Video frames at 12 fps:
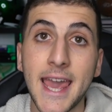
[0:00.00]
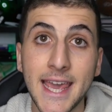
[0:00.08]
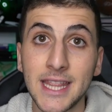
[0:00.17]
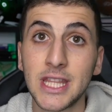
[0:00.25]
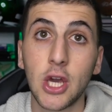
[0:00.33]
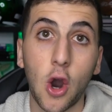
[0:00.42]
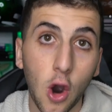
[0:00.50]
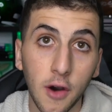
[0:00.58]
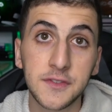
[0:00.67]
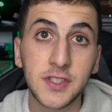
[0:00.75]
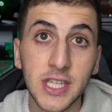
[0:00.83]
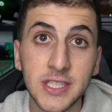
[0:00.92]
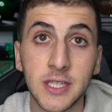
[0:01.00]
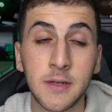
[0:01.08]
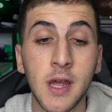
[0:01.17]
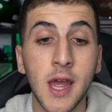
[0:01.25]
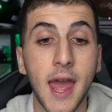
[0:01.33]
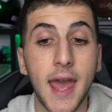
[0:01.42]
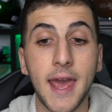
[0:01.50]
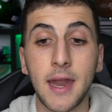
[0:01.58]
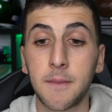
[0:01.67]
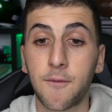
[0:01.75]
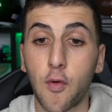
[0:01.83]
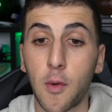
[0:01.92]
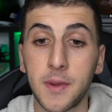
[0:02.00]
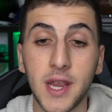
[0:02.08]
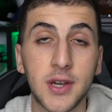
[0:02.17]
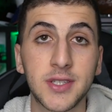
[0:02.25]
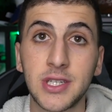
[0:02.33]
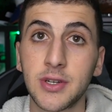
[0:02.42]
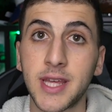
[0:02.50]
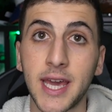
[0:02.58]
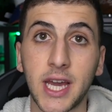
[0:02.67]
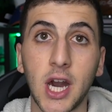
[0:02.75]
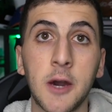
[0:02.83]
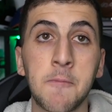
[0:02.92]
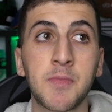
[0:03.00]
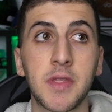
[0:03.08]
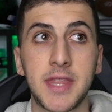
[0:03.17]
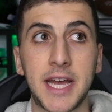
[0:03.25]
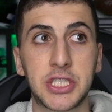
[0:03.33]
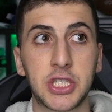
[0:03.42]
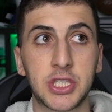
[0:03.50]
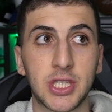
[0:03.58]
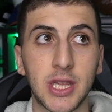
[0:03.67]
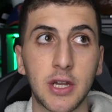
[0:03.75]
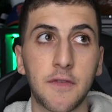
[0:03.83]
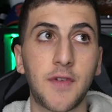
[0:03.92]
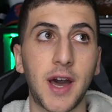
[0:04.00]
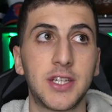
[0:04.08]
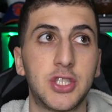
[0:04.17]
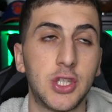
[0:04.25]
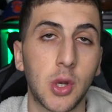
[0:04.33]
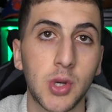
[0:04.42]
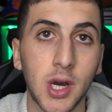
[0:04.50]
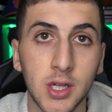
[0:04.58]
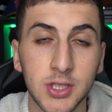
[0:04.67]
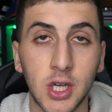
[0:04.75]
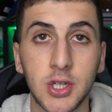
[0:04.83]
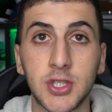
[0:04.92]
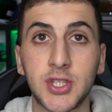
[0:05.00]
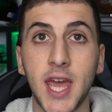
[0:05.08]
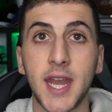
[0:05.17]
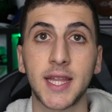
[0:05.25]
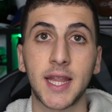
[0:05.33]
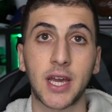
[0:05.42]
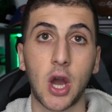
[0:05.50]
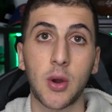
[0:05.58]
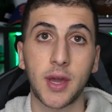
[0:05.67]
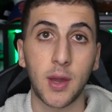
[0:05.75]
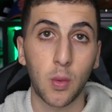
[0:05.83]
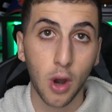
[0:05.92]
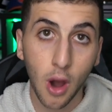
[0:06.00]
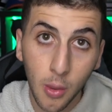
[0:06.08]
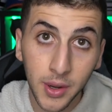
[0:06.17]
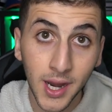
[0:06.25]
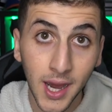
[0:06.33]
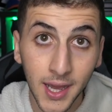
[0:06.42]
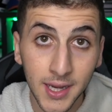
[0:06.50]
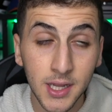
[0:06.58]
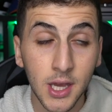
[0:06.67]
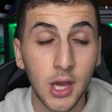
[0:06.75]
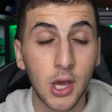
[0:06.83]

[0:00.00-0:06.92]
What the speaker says: in the offseason. And for Pierre Desir to get cut, that just solidifies Joe Douglas' understanding, like, okay, we're 0-9.